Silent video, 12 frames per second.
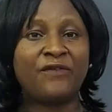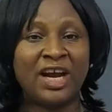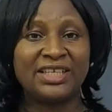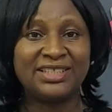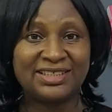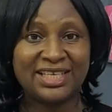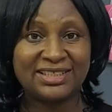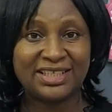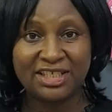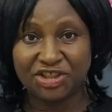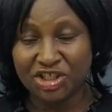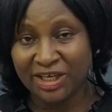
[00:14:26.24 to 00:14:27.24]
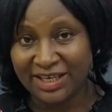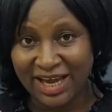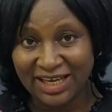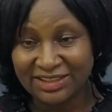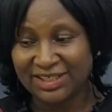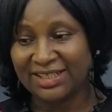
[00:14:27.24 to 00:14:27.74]
Frankincense Kitchen
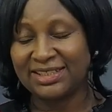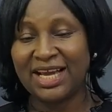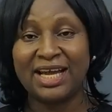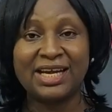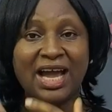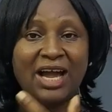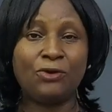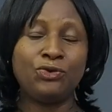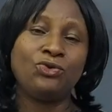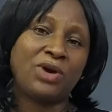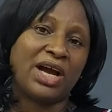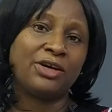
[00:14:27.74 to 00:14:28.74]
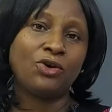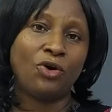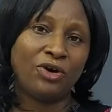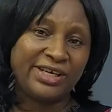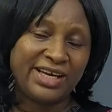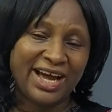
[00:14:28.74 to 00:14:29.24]
Gadget, and how you can
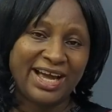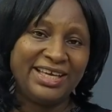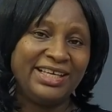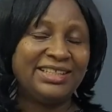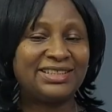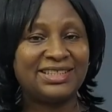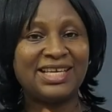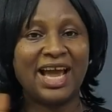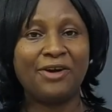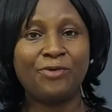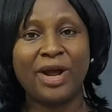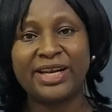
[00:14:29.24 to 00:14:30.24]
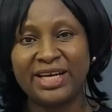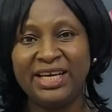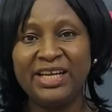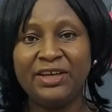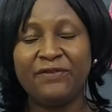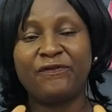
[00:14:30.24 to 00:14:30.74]
order it
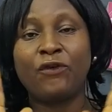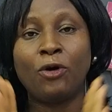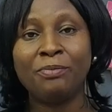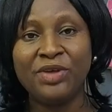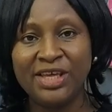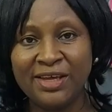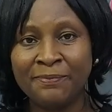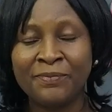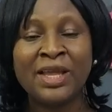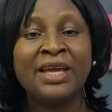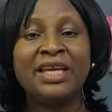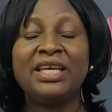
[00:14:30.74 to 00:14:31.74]
directly from him.